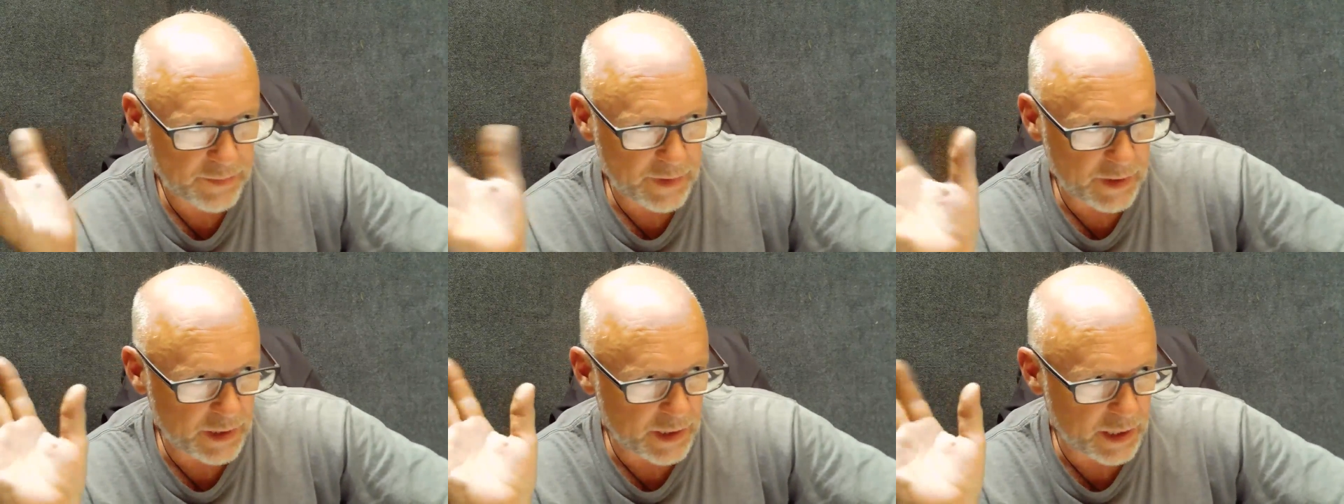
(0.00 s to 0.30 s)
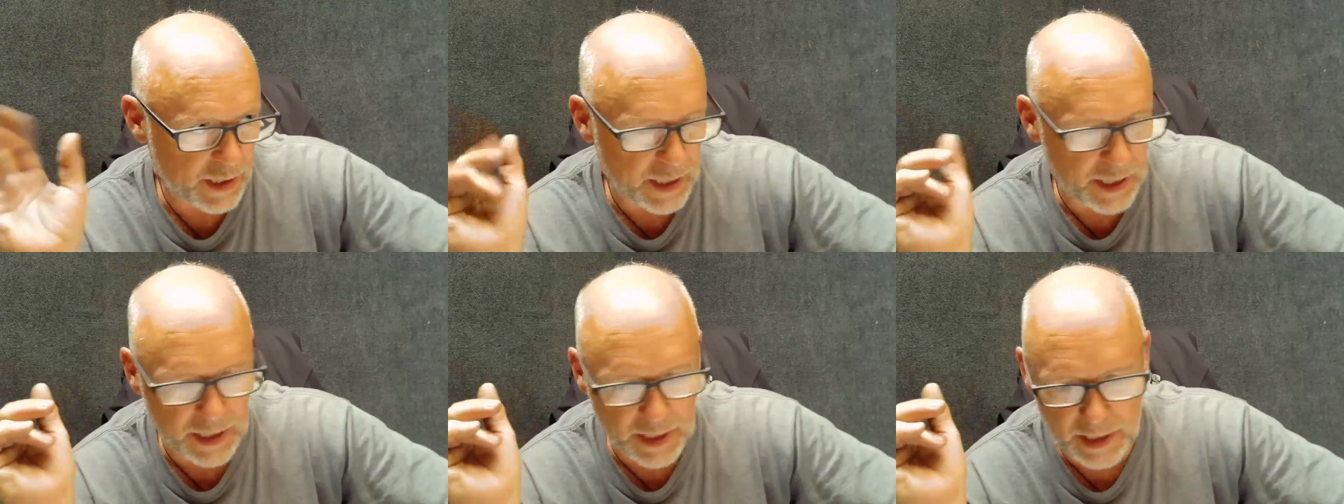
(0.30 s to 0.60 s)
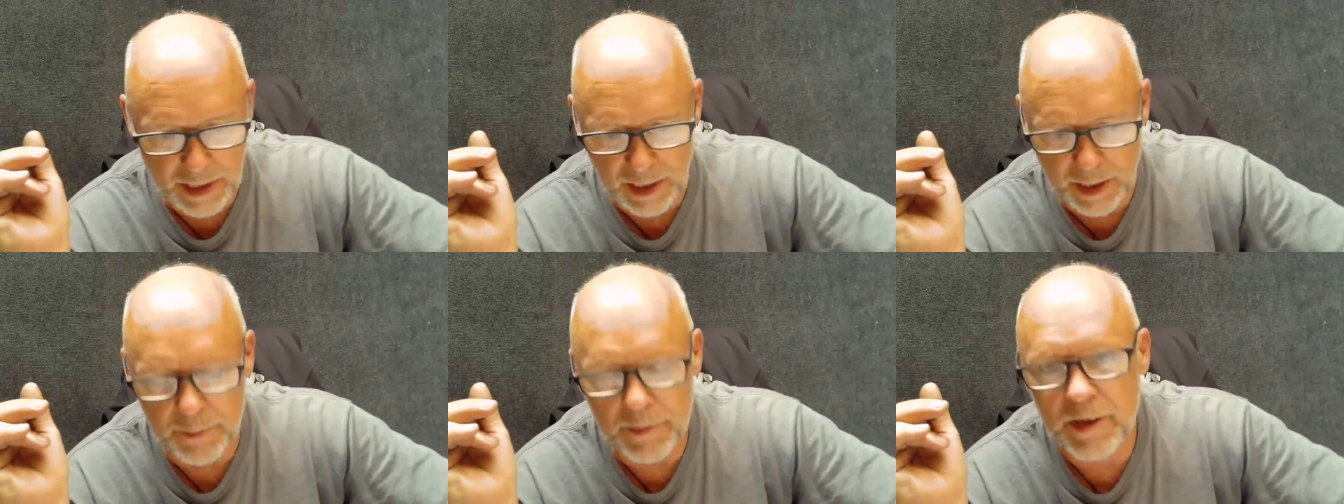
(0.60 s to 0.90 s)

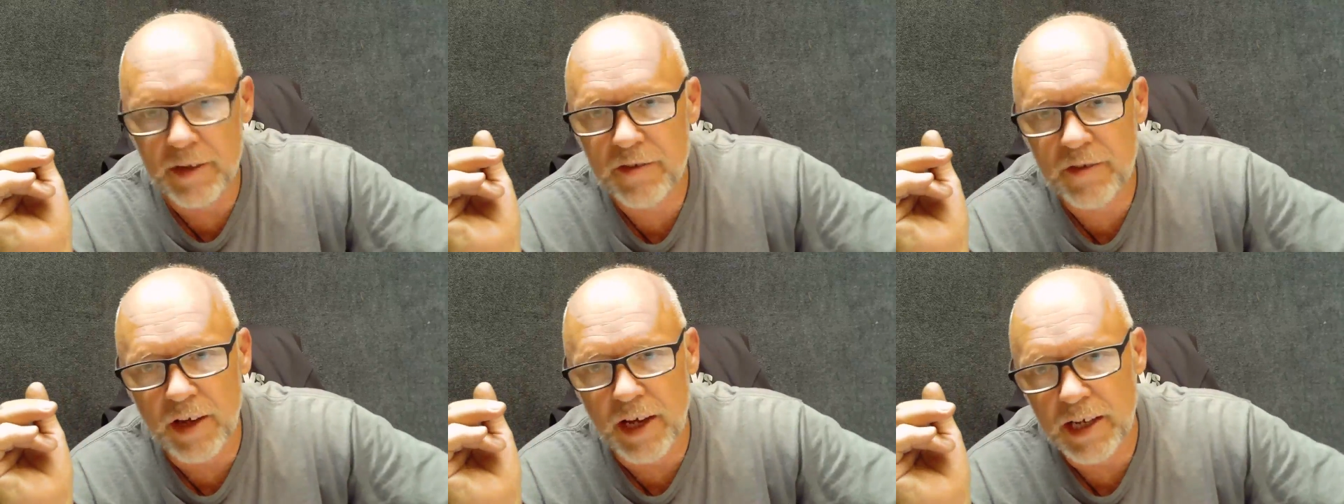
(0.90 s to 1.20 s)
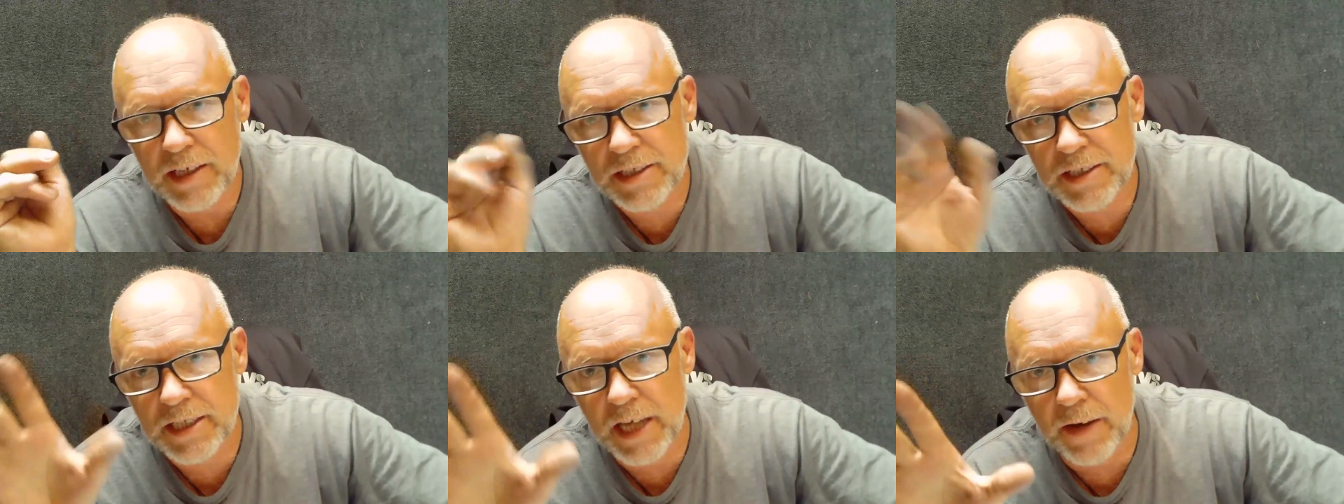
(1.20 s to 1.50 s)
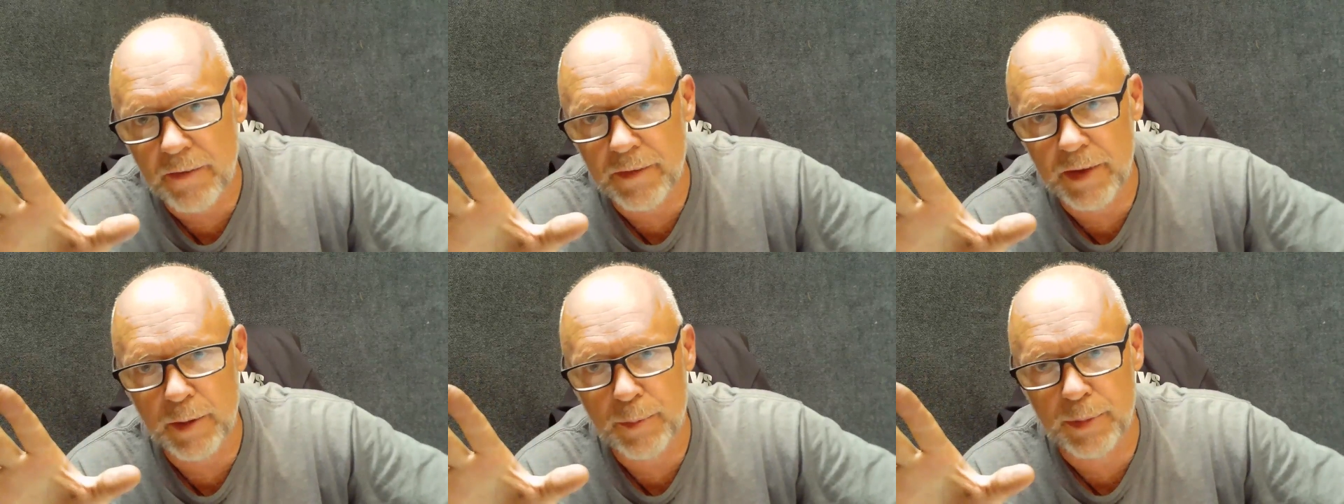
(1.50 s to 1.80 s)
I'm going to say
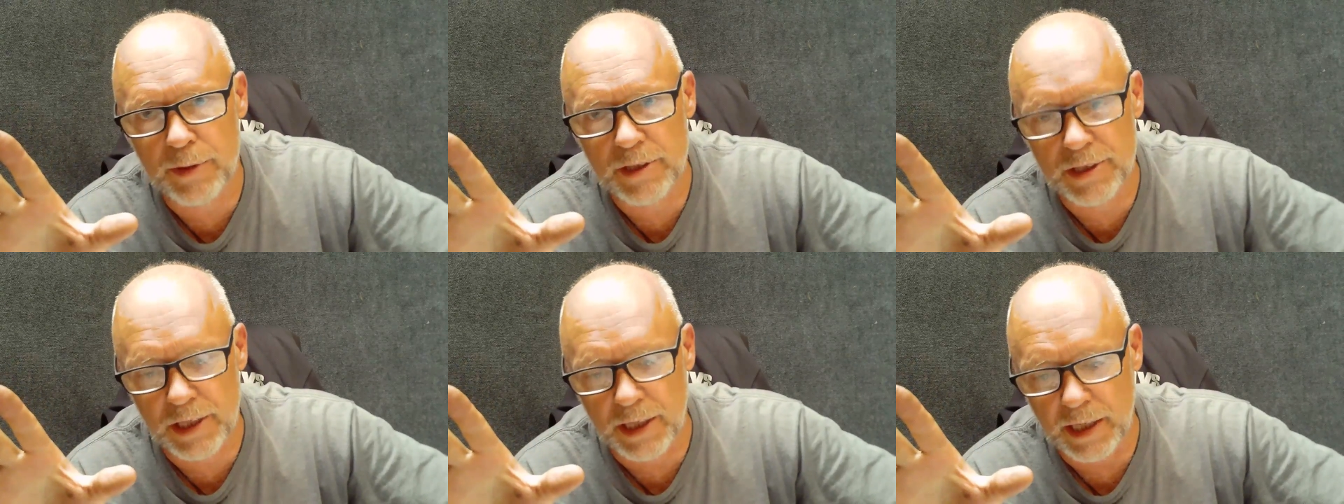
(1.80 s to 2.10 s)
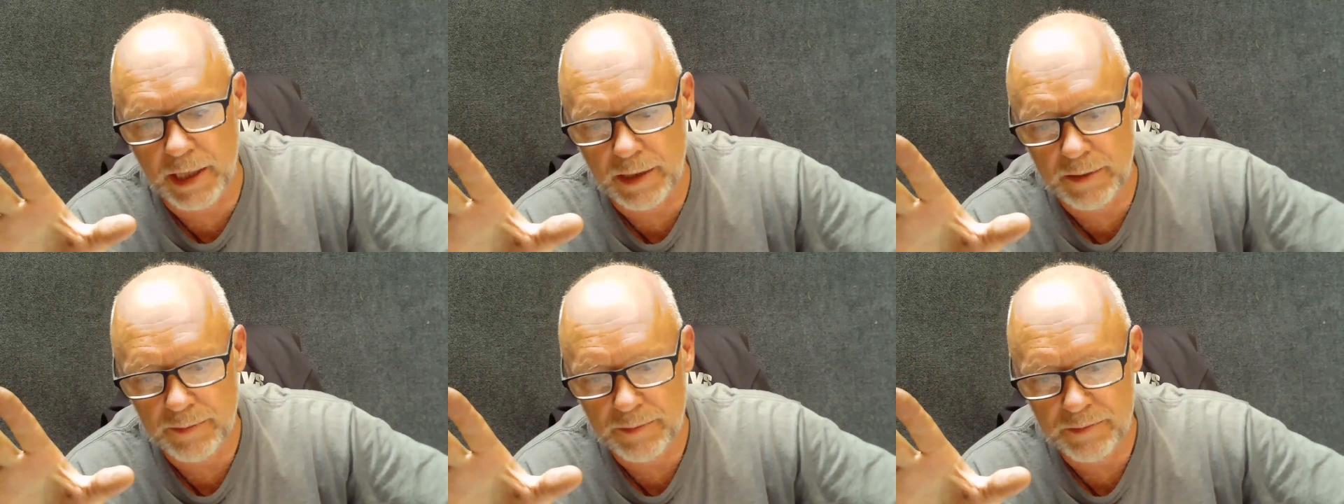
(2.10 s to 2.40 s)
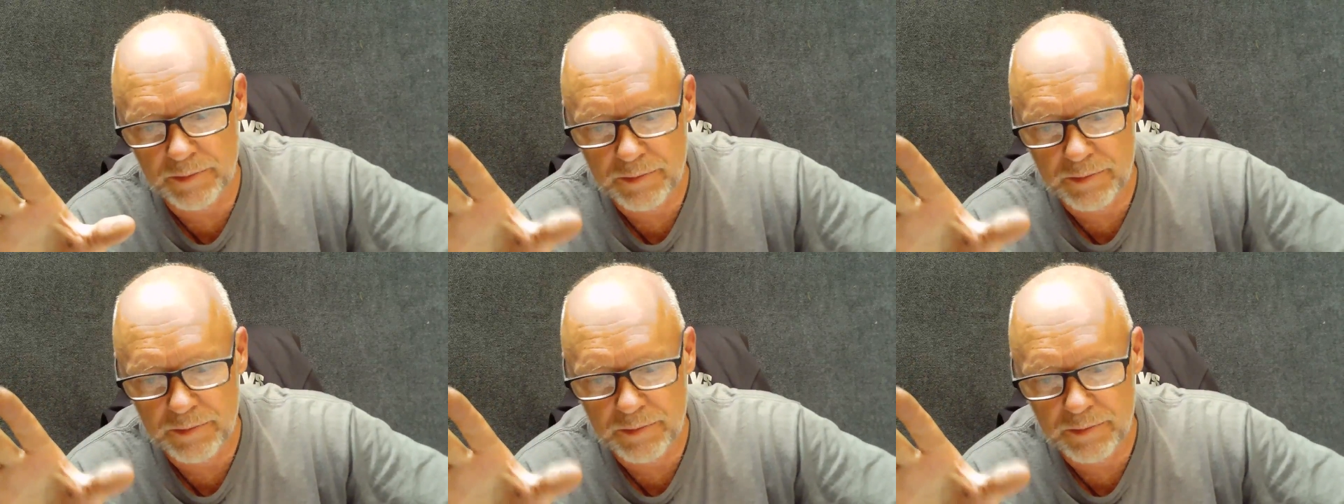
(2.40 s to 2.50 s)
70%.